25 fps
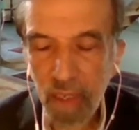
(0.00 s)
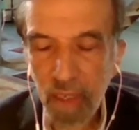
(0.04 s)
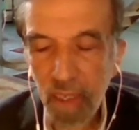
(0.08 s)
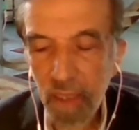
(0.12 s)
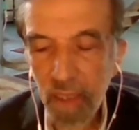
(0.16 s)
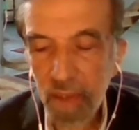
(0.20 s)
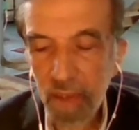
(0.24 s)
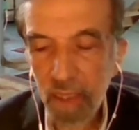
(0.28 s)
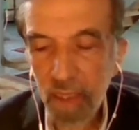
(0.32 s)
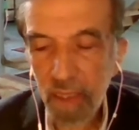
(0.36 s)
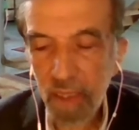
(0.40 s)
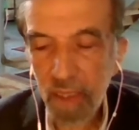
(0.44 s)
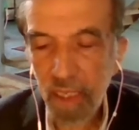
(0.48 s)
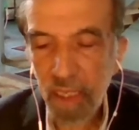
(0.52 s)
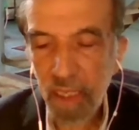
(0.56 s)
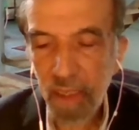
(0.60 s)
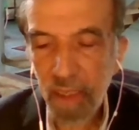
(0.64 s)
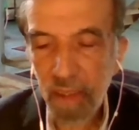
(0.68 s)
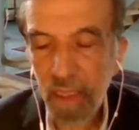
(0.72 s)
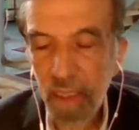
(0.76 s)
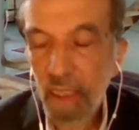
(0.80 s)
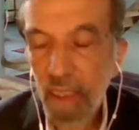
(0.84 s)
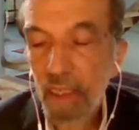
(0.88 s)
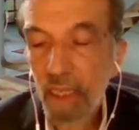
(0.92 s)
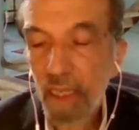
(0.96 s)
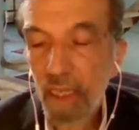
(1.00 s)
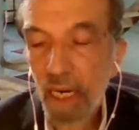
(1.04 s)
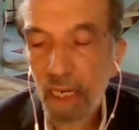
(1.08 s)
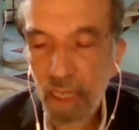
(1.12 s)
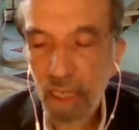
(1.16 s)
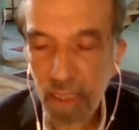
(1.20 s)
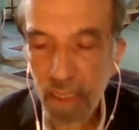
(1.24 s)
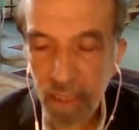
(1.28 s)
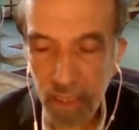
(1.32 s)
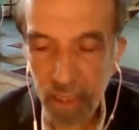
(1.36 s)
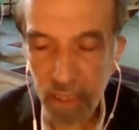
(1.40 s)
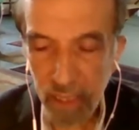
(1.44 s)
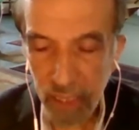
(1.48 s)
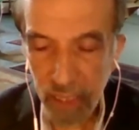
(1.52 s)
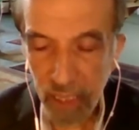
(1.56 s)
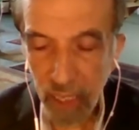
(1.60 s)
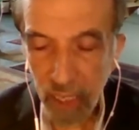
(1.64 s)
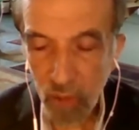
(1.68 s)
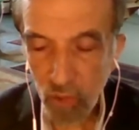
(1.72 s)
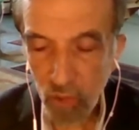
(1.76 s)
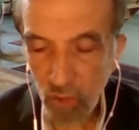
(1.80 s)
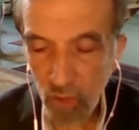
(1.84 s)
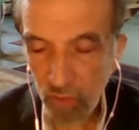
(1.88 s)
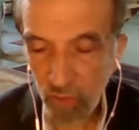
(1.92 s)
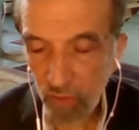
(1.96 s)
does and they didn't get anything
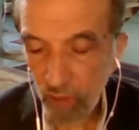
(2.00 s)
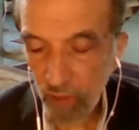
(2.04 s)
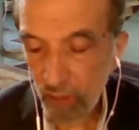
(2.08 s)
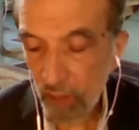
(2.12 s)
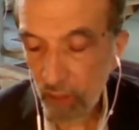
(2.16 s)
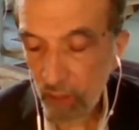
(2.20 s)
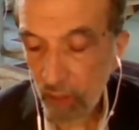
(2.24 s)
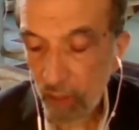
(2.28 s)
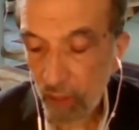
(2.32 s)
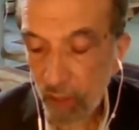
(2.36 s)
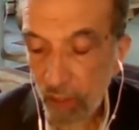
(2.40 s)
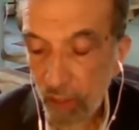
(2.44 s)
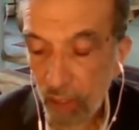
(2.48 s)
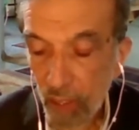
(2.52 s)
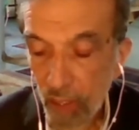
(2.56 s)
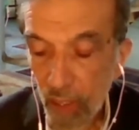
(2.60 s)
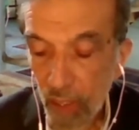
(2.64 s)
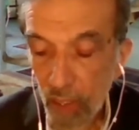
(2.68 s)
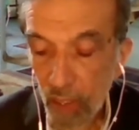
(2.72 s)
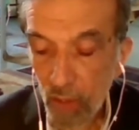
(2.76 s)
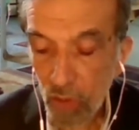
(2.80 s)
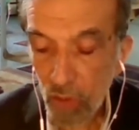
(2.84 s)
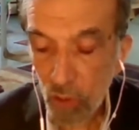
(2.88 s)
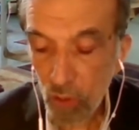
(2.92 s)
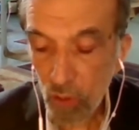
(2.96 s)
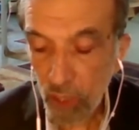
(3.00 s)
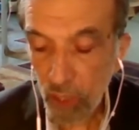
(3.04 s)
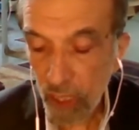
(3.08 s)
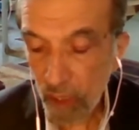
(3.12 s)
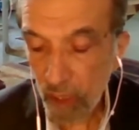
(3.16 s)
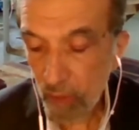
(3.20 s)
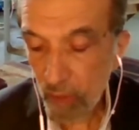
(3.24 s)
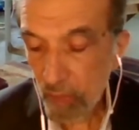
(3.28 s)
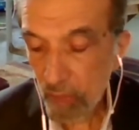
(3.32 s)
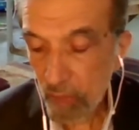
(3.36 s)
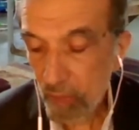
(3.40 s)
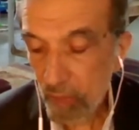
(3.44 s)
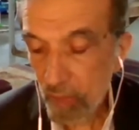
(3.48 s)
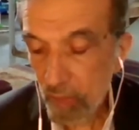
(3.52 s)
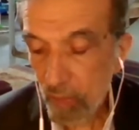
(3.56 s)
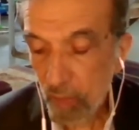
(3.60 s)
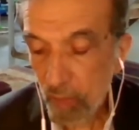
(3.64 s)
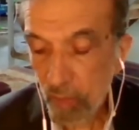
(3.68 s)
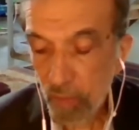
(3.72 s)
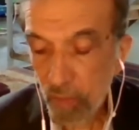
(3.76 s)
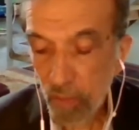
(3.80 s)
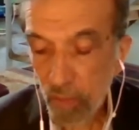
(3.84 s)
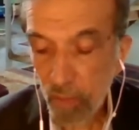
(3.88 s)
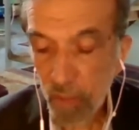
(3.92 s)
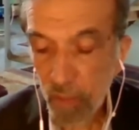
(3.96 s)
out of it. So then
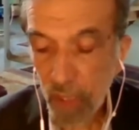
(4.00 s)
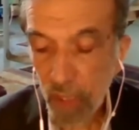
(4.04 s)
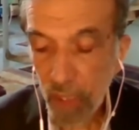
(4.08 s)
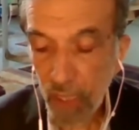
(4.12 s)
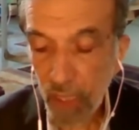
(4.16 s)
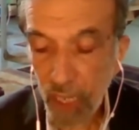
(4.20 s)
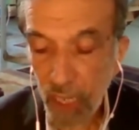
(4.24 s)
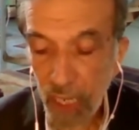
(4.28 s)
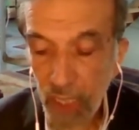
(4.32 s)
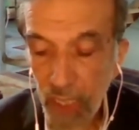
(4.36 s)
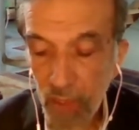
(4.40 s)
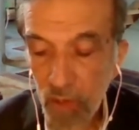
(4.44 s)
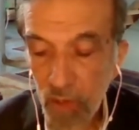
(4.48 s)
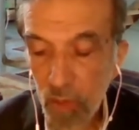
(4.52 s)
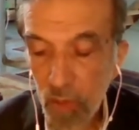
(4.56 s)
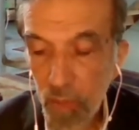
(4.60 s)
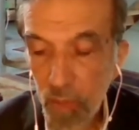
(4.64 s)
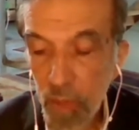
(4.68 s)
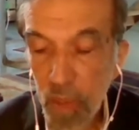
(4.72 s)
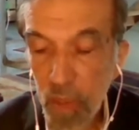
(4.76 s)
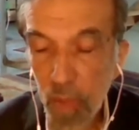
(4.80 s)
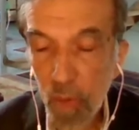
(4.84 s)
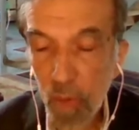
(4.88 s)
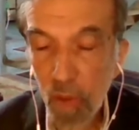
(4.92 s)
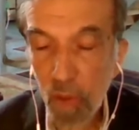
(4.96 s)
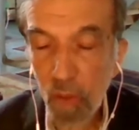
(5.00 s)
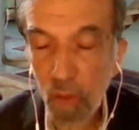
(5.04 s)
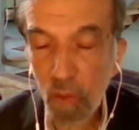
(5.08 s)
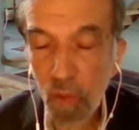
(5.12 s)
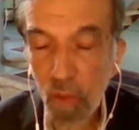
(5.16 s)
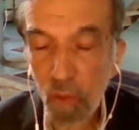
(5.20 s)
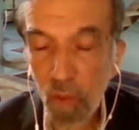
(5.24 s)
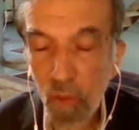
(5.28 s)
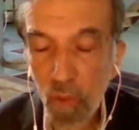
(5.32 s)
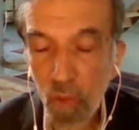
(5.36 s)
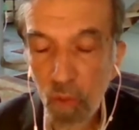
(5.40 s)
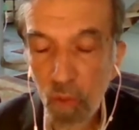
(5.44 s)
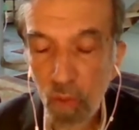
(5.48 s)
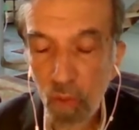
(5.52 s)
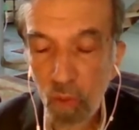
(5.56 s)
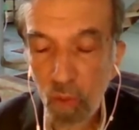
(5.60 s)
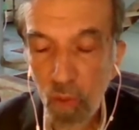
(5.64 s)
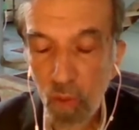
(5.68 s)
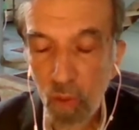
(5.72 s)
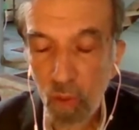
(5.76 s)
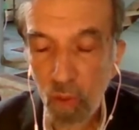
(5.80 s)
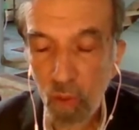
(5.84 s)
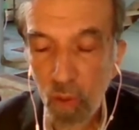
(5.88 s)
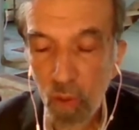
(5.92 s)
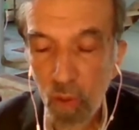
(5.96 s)
as people who
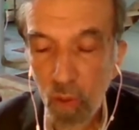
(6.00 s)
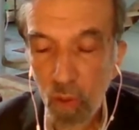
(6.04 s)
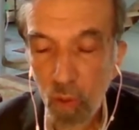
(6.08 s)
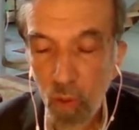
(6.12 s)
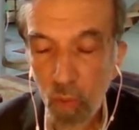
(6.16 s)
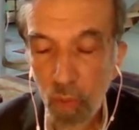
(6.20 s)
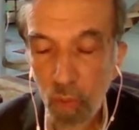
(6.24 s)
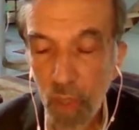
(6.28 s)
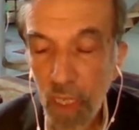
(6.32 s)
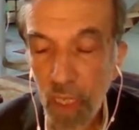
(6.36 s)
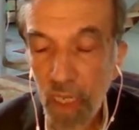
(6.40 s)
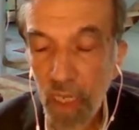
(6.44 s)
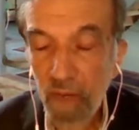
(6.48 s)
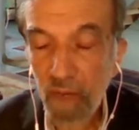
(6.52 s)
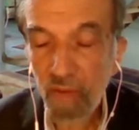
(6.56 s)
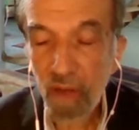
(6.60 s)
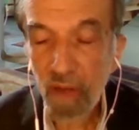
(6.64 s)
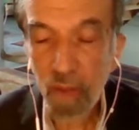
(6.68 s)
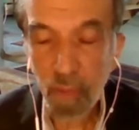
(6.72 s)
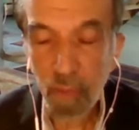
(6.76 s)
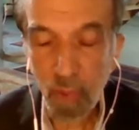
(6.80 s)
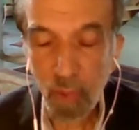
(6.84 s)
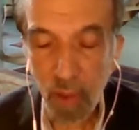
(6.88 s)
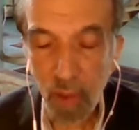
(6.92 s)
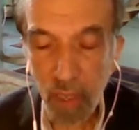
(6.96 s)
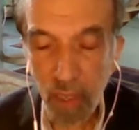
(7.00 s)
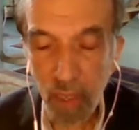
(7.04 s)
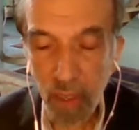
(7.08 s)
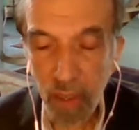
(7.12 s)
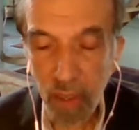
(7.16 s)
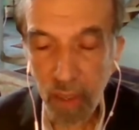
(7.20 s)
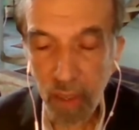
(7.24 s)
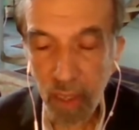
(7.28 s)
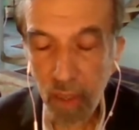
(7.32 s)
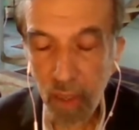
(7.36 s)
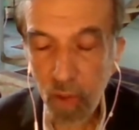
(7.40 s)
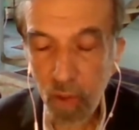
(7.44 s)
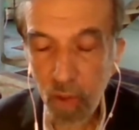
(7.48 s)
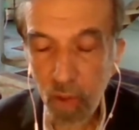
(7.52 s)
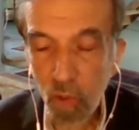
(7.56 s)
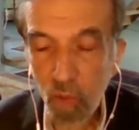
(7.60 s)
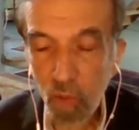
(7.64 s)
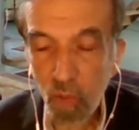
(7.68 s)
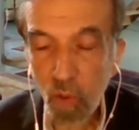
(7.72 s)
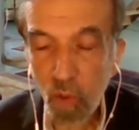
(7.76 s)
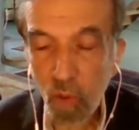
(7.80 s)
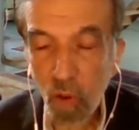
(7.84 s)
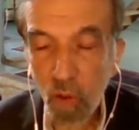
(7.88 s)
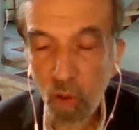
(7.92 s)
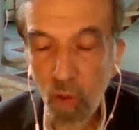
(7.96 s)
believe in prayer and who
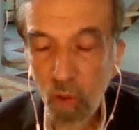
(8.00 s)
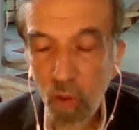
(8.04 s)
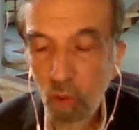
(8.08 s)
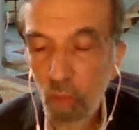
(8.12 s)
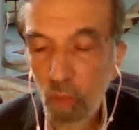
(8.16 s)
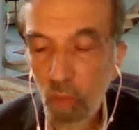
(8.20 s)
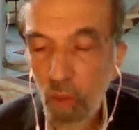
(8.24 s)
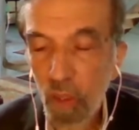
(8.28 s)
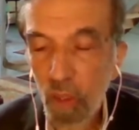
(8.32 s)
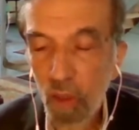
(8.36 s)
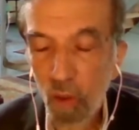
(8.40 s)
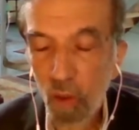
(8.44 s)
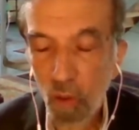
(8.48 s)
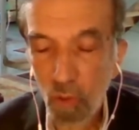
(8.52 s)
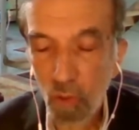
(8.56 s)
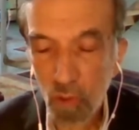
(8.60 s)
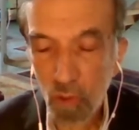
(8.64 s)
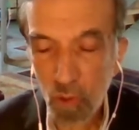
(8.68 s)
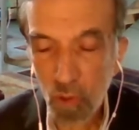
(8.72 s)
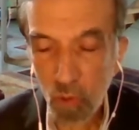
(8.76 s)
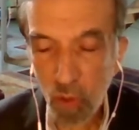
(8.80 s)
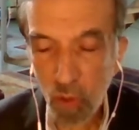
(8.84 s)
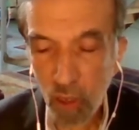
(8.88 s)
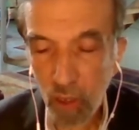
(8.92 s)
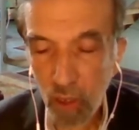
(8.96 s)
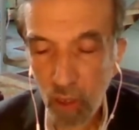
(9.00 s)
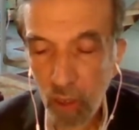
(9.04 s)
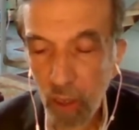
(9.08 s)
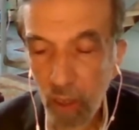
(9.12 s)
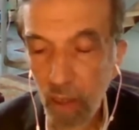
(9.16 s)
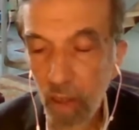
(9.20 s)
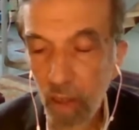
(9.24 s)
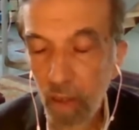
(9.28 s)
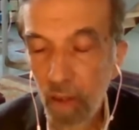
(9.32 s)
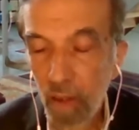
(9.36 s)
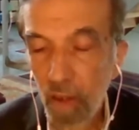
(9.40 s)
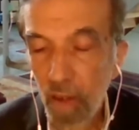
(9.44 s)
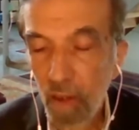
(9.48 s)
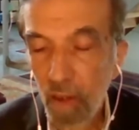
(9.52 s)
want to be close to Allah,